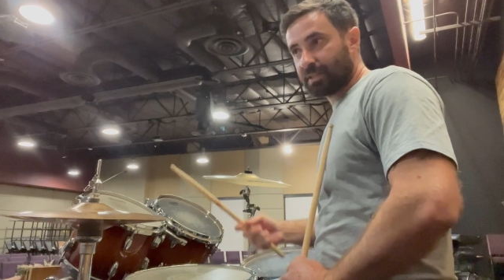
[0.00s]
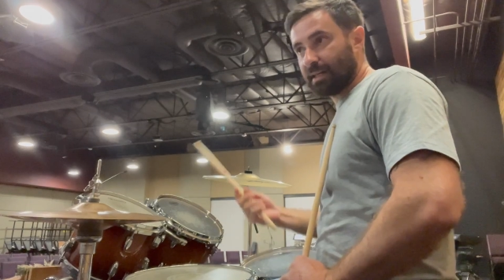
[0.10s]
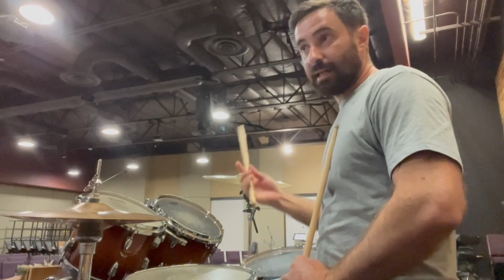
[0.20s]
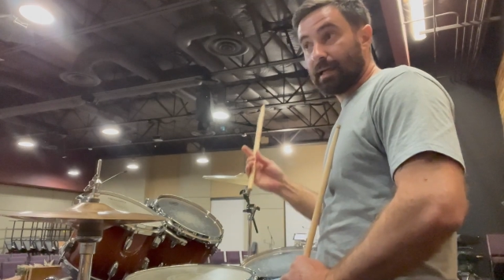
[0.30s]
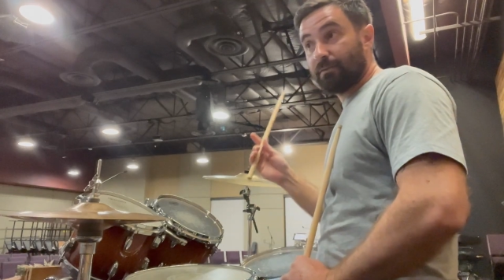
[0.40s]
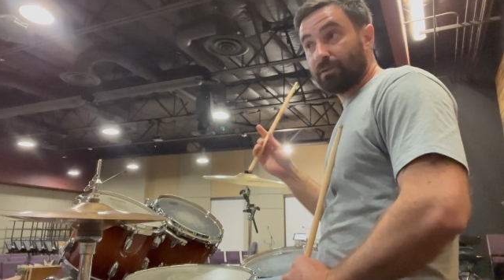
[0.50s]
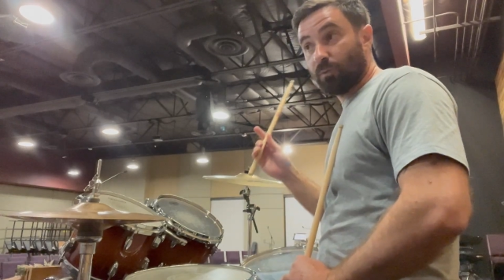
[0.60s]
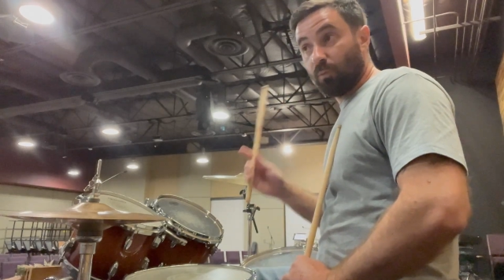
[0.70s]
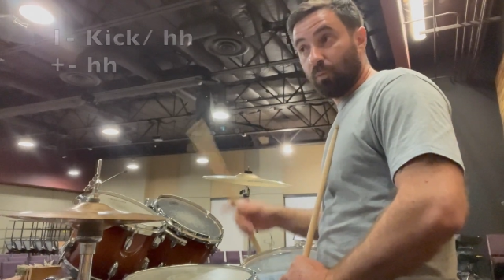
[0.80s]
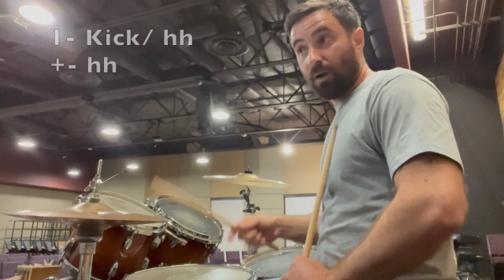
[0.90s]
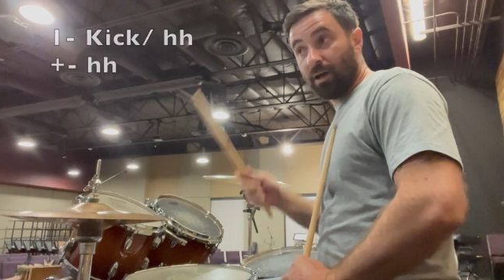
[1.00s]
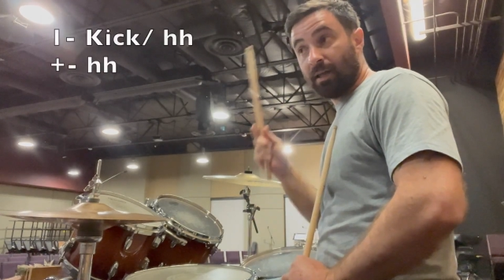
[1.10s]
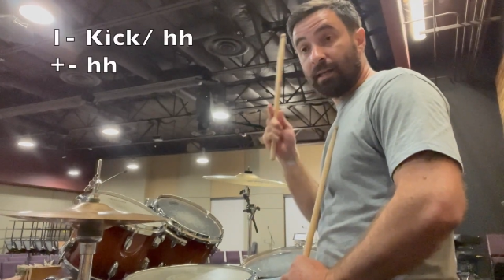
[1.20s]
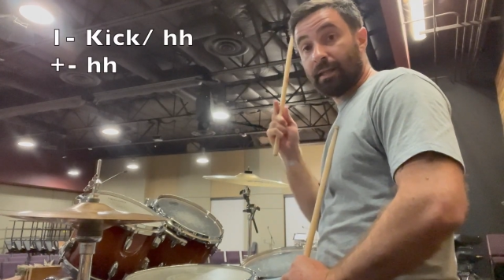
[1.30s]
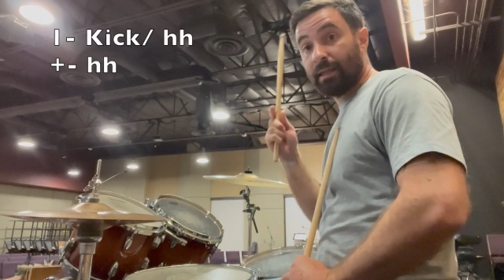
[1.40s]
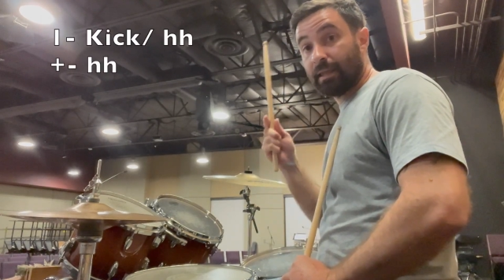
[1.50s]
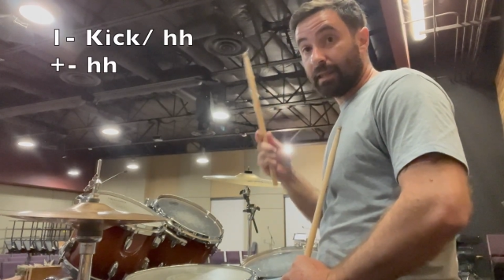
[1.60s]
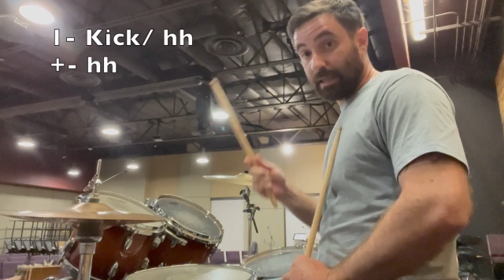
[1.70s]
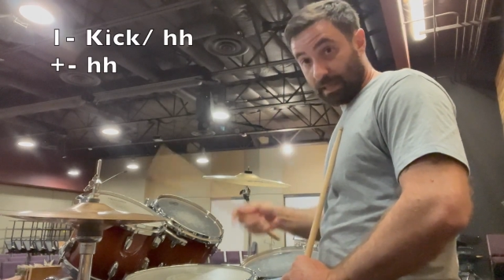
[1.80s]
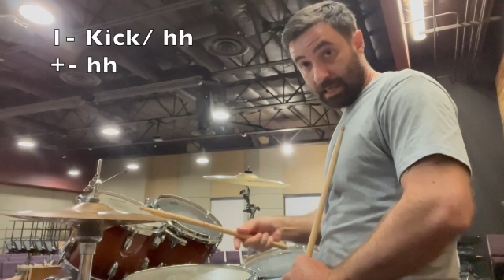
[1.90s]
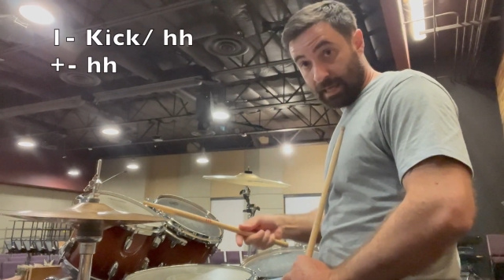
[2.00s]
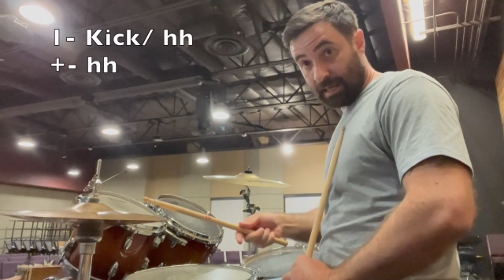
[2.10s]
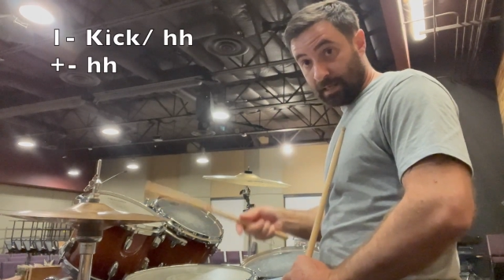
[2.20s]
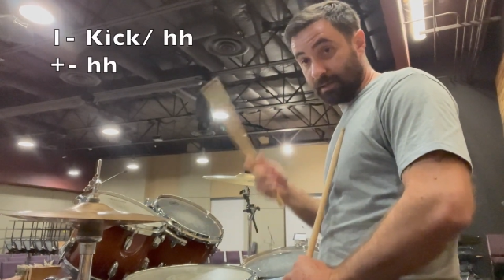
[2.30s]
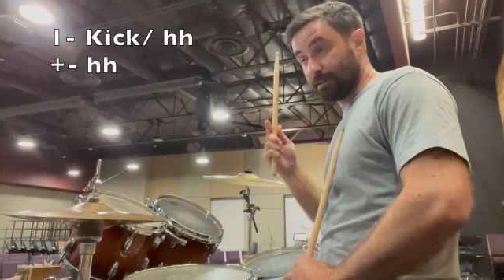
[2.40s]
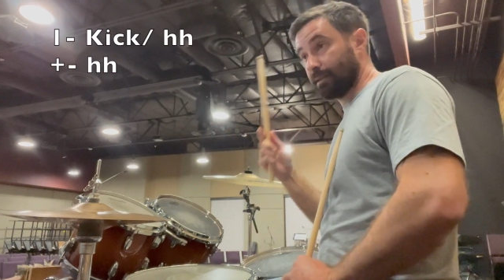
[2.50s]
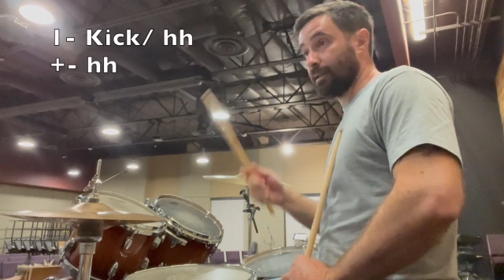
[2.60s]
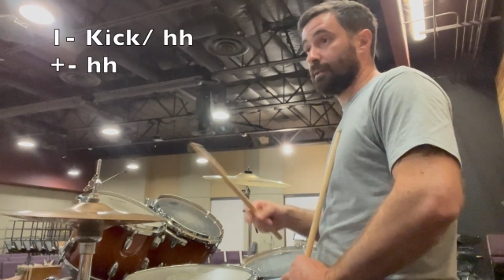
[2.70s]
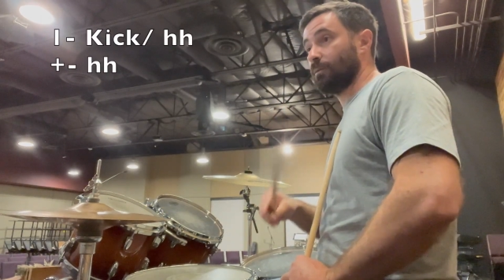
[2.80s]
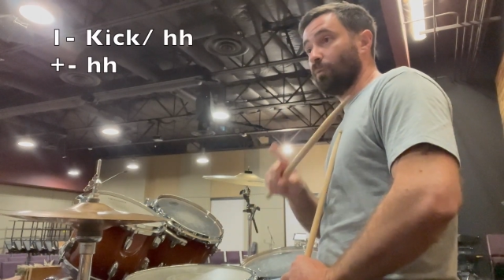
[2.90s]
gonna have 1 and, okay?